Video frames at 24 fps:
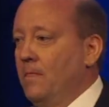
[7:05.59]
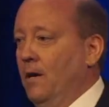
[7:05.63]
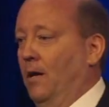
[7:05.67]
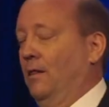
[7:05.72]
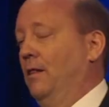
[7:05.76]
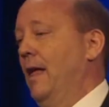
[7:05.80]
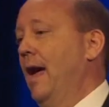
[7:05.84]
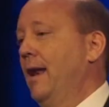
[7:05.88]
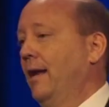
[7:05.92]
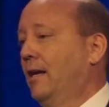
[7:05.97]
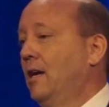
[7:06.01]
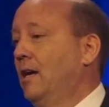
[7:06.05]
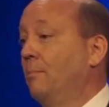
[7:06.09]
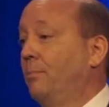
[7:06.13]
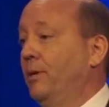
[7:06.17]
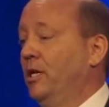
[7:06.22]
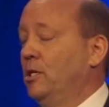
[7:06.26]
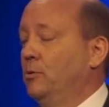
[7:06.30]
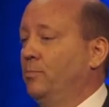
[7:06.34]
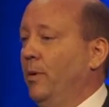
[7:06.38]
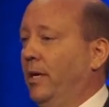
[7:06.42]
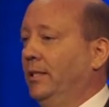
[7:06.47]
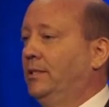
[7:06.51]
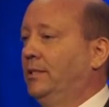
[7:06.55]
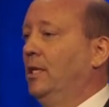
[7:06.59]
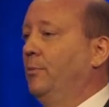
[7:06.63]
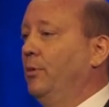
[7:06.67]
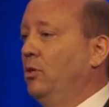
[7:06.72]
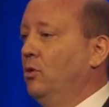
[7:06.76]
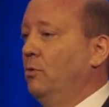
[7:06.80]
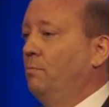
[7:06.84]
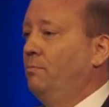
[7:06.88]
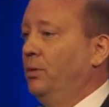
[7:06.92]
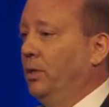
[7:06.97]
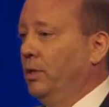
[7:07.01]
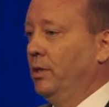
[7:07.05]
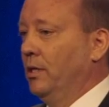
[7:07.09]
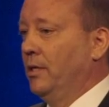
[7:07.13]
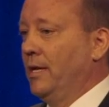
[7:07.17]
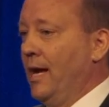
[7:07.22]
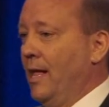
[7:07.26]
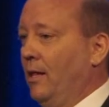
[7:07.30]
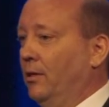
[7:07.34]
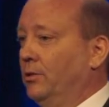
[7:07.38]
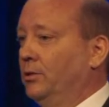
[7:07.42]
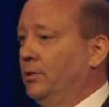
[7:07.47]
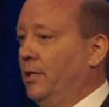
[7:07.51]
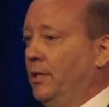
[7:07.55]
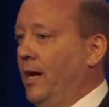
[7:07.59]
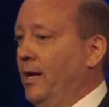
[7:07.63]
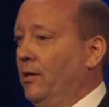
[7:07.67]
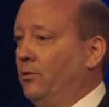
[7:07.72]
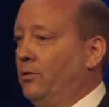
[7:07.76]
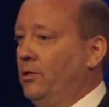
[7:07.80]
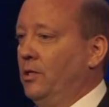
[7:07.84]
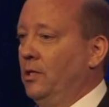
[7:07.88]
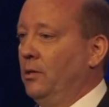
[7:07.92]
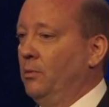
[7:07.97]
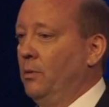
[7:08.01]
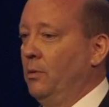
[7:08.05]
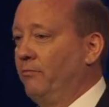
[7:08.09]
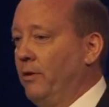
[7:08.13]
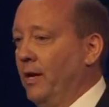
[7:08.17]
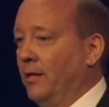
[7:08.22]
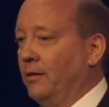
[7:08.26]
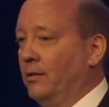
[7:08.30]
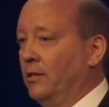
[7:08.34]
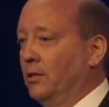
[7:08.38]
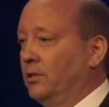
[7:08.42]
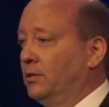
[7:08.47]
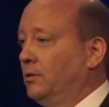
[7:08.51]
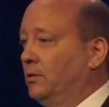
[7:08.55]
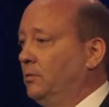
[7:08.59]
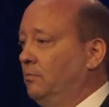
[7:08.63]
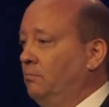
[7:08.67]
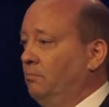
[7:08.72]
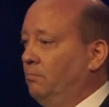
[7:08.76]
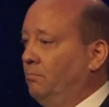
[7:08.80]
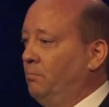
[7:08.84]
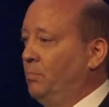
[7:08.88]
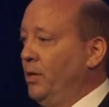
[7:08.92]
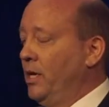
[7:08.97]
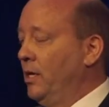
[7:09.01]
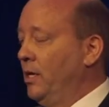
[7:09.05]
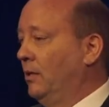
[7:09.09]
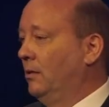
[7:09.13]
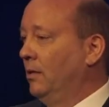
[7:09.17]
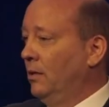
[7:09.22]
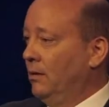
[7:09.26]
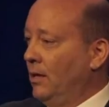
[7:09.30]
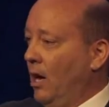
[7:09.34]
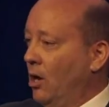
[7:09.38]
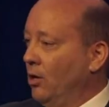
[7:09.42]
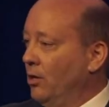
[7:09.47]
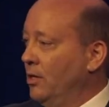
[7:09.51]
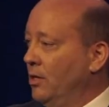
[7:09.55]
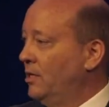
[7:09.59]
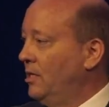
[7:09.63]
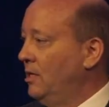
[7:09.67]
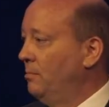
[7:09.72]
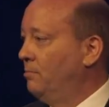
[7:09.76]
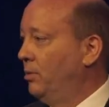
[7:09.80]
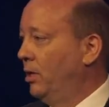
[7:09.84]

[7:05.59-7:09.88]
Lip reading: A lot of companies might say we do $1 billion in IoT. We've got this big R&D